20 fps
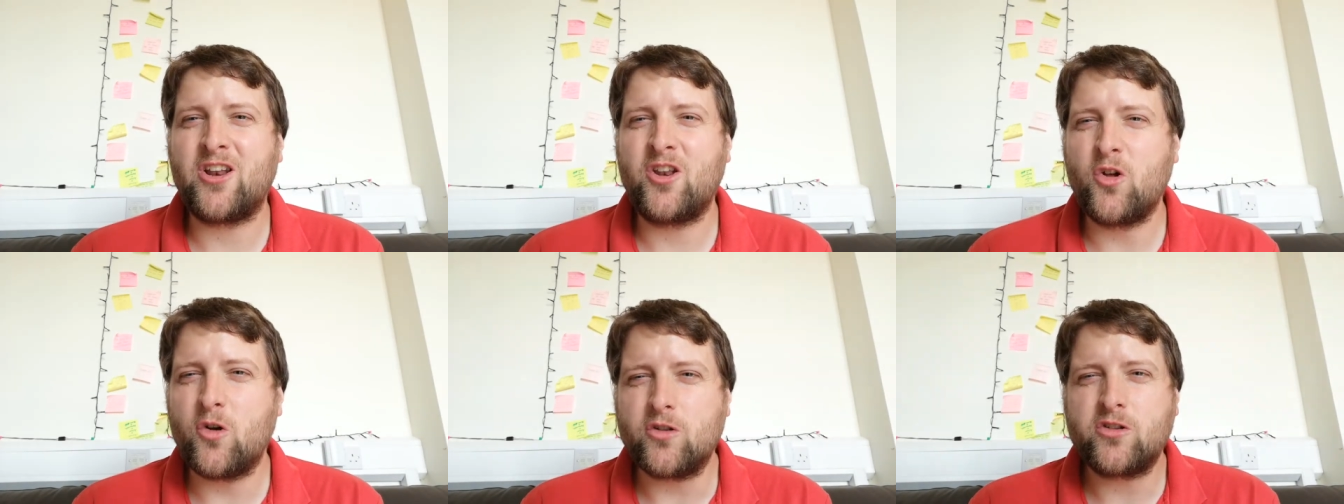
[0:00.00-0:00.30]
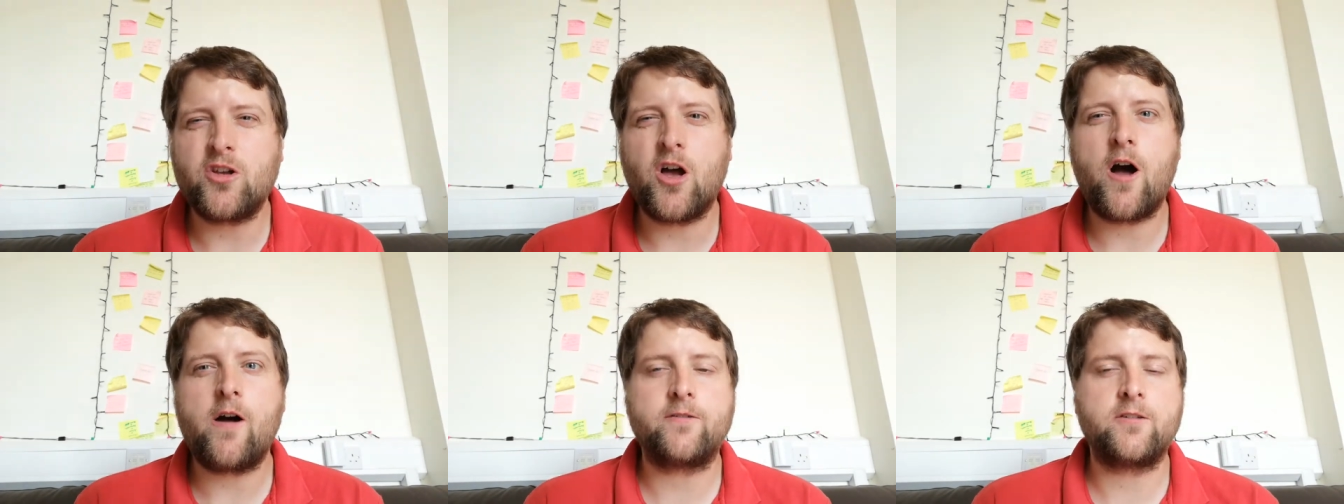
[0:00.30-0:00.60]

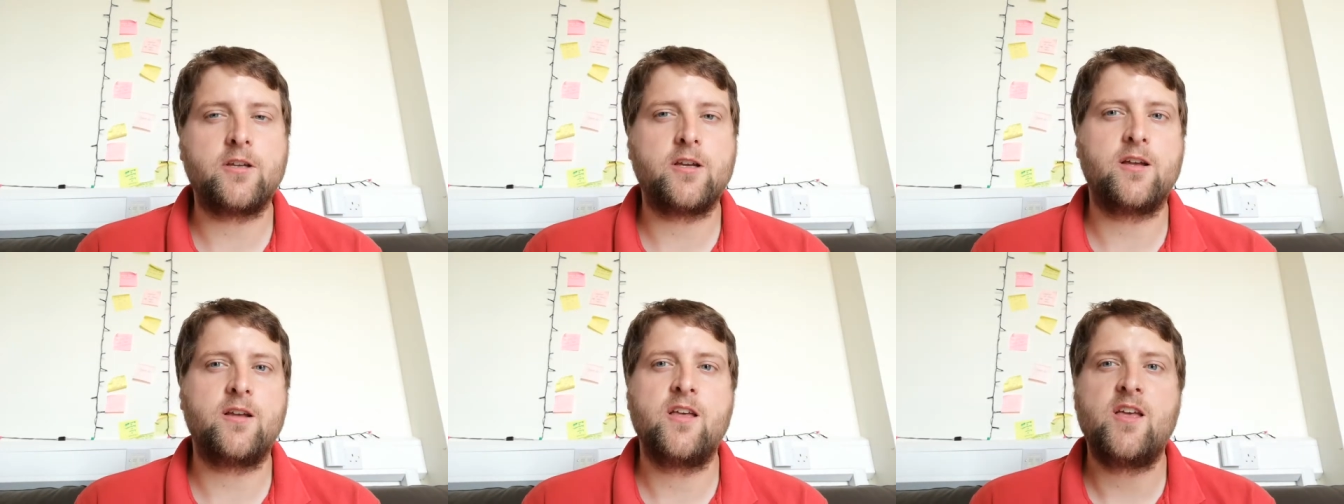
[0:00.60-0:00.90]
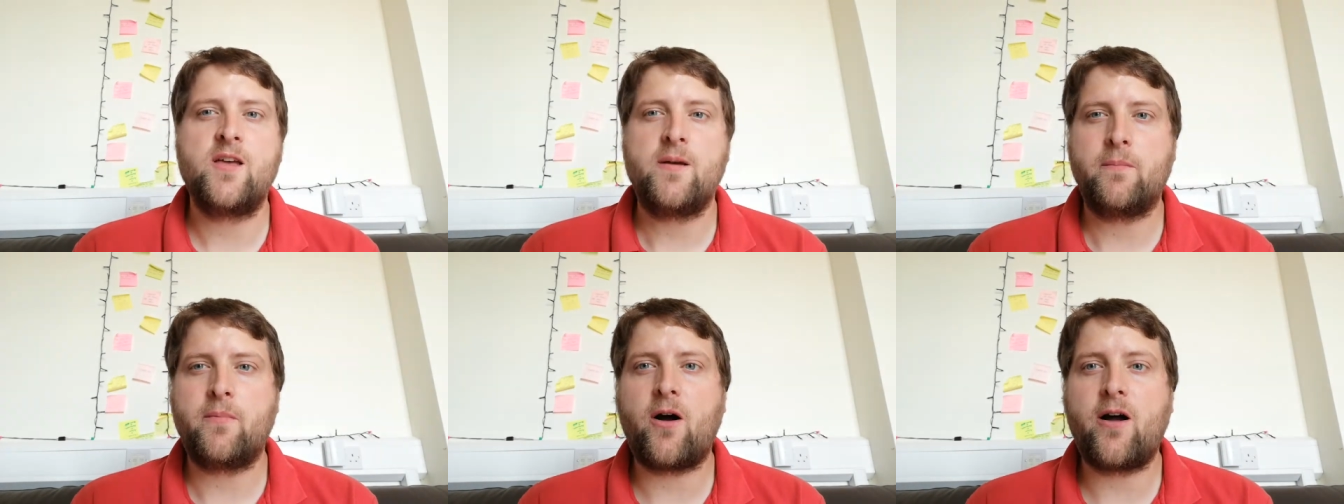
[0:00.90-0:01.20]
looked after
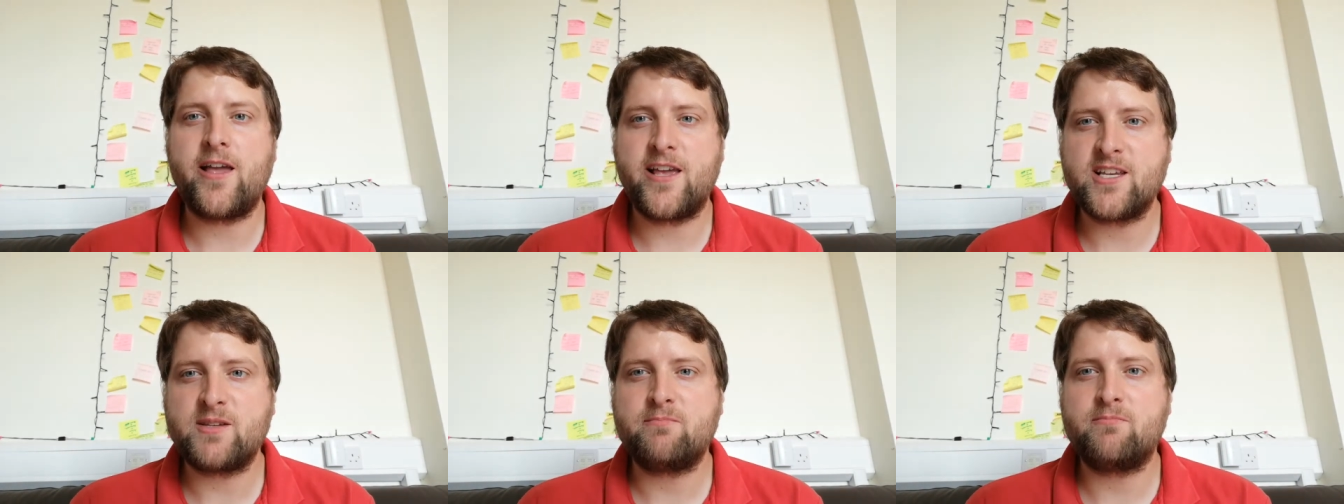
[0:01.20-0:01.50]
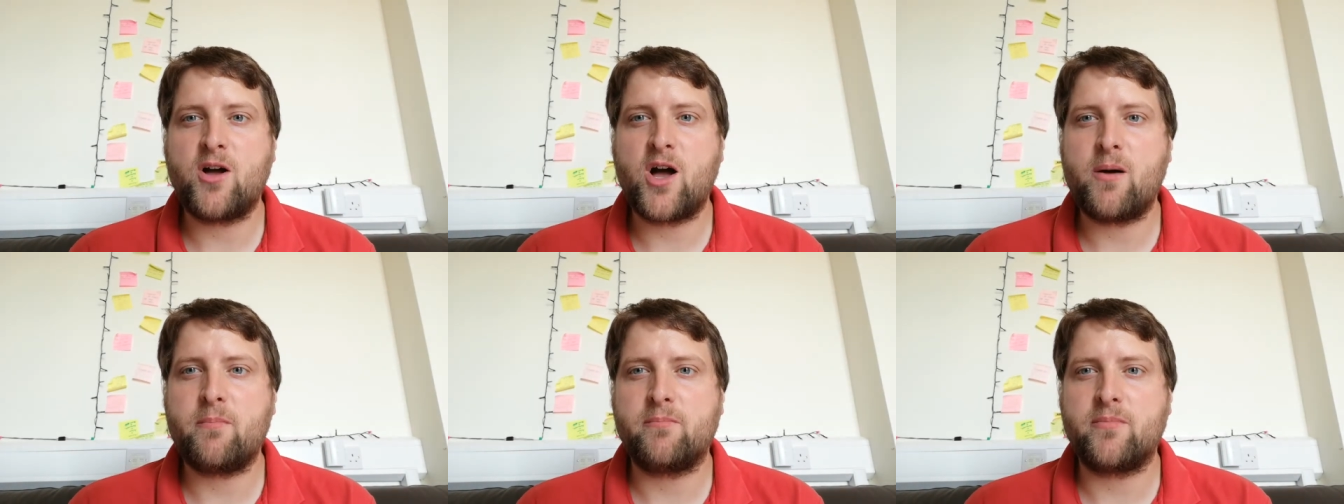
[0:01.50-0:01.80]
by his
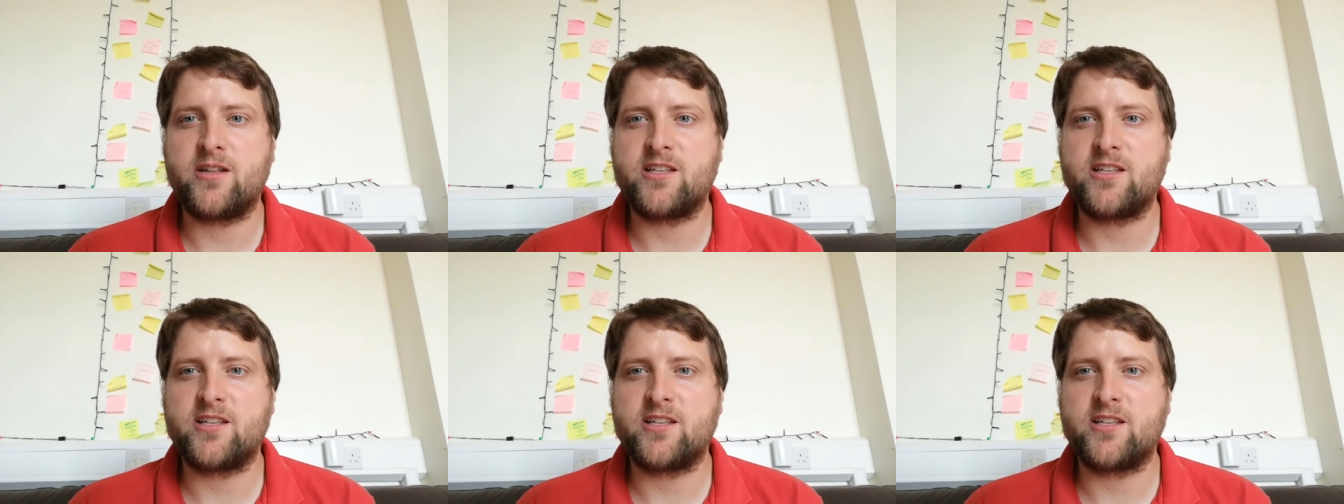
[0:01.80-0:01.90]
mum